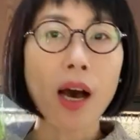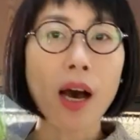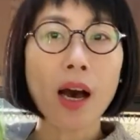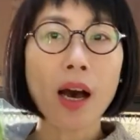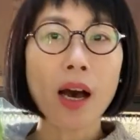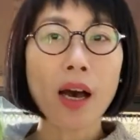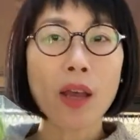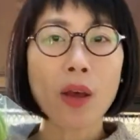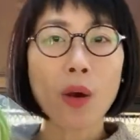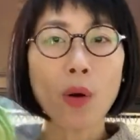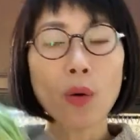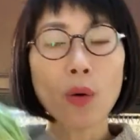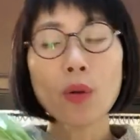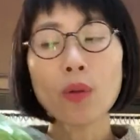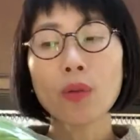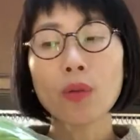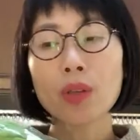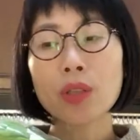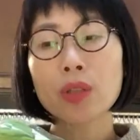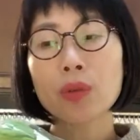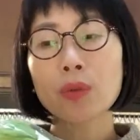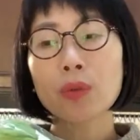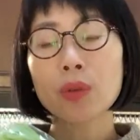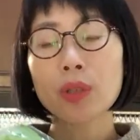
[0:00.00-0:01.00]
I
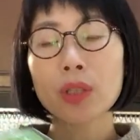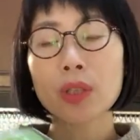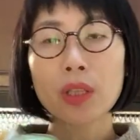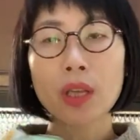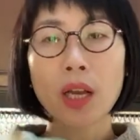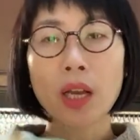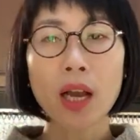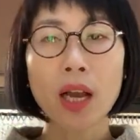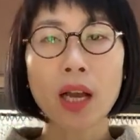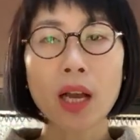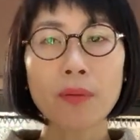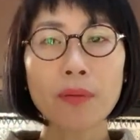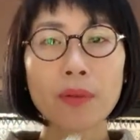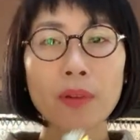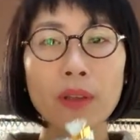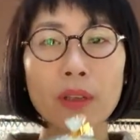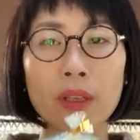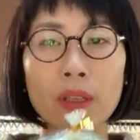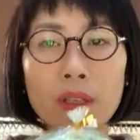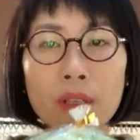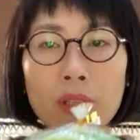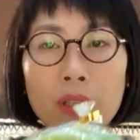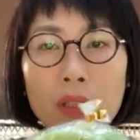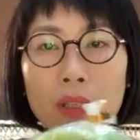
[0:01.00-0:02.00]
always wanted to have
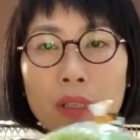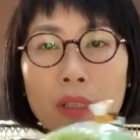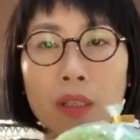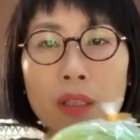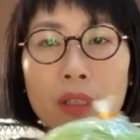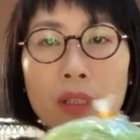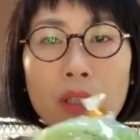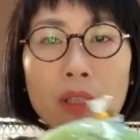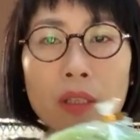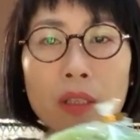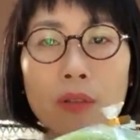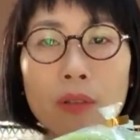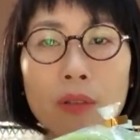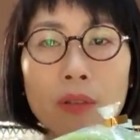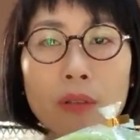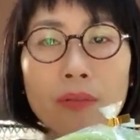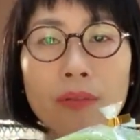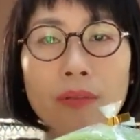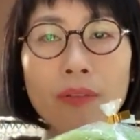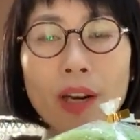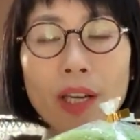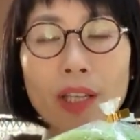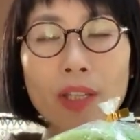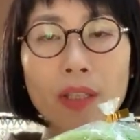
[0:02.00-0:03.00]
this
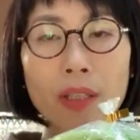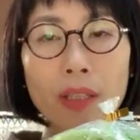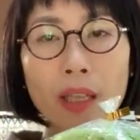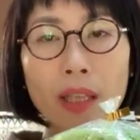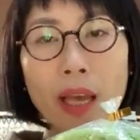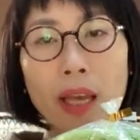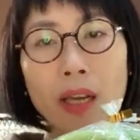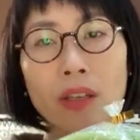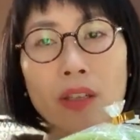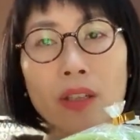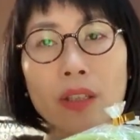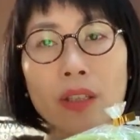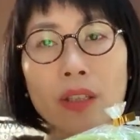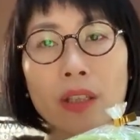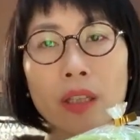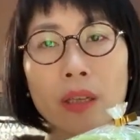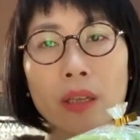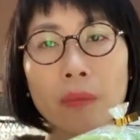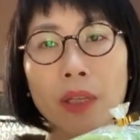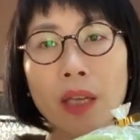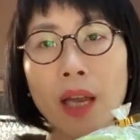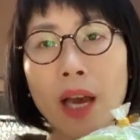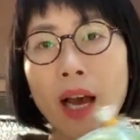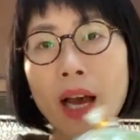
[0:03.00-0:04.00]
fresh lettuce. I
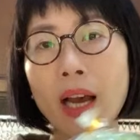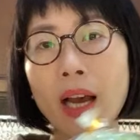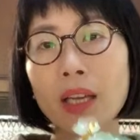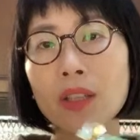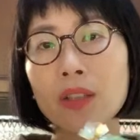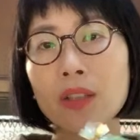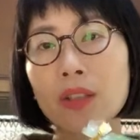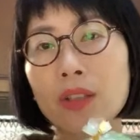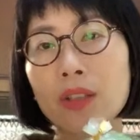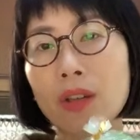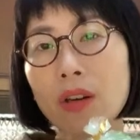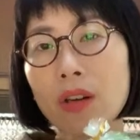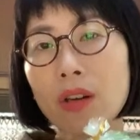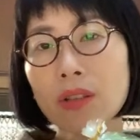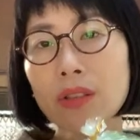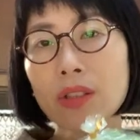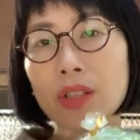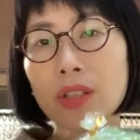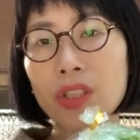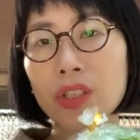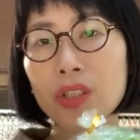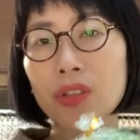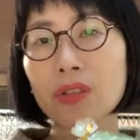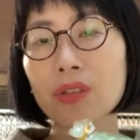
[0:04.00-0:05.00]
mean, I don't
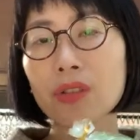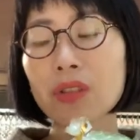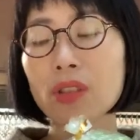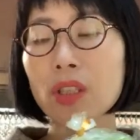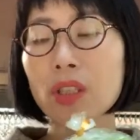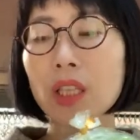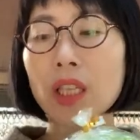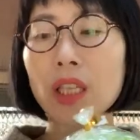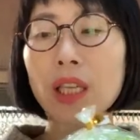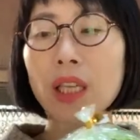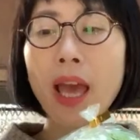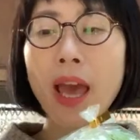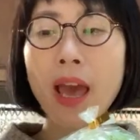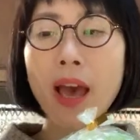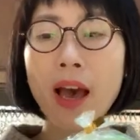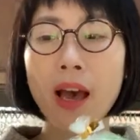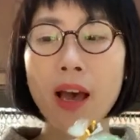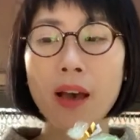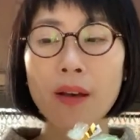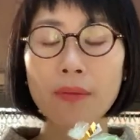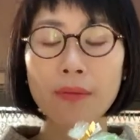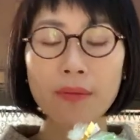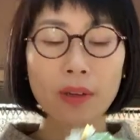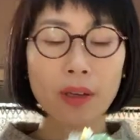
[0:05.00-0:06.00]
usually
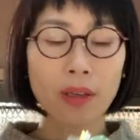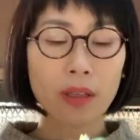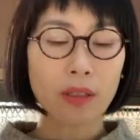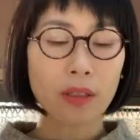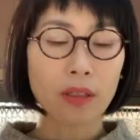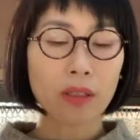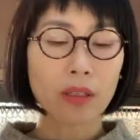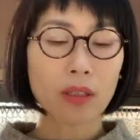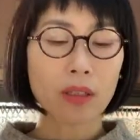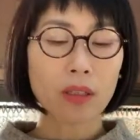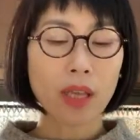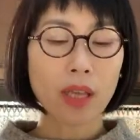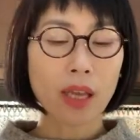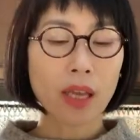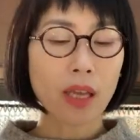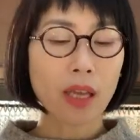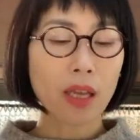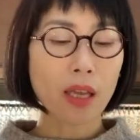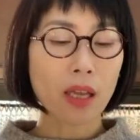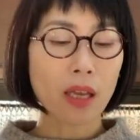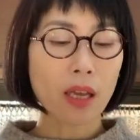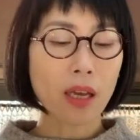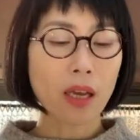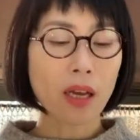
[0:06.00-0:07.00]
have
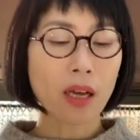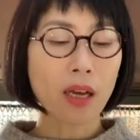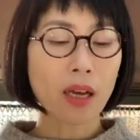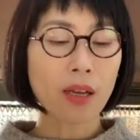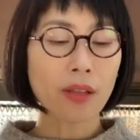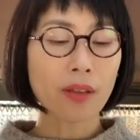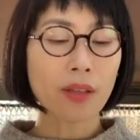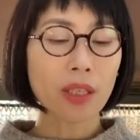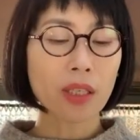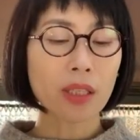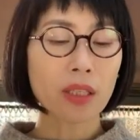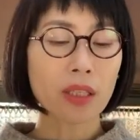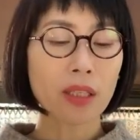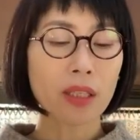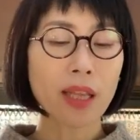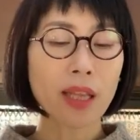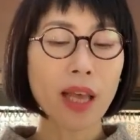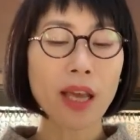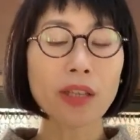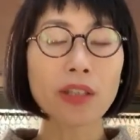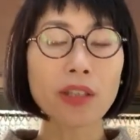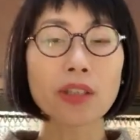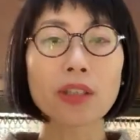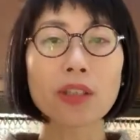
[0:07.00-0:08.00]
uh, this
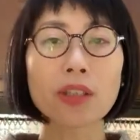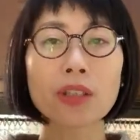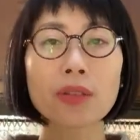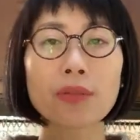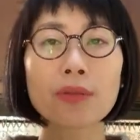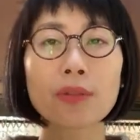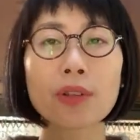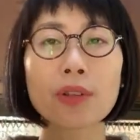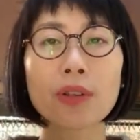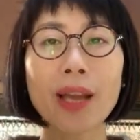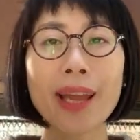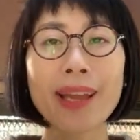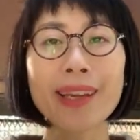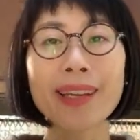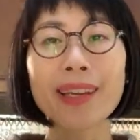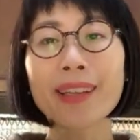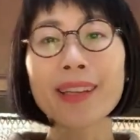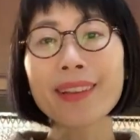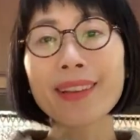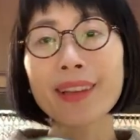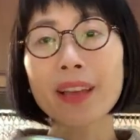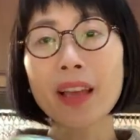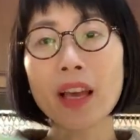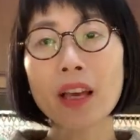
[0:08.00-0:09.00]
lettuce for
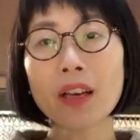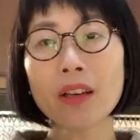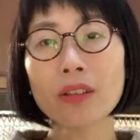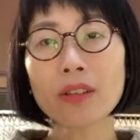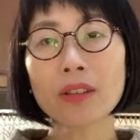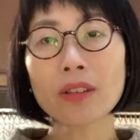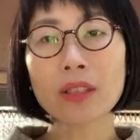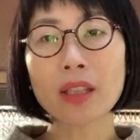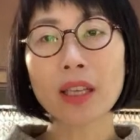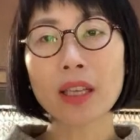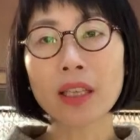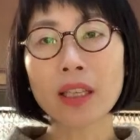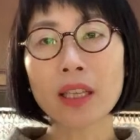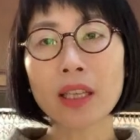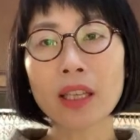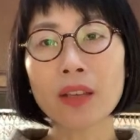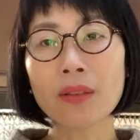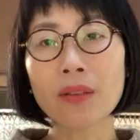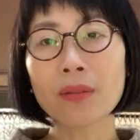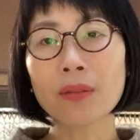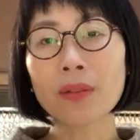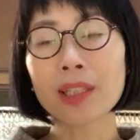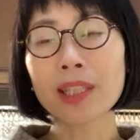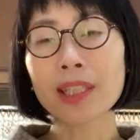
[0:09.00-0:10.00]
anything else, like
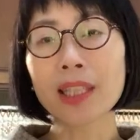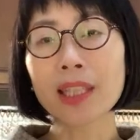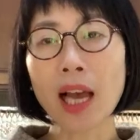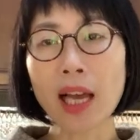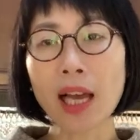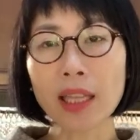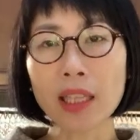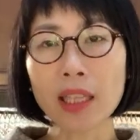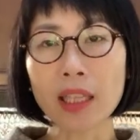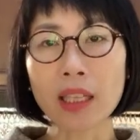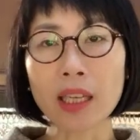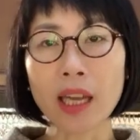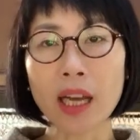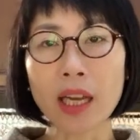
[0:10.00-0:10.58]
even salad.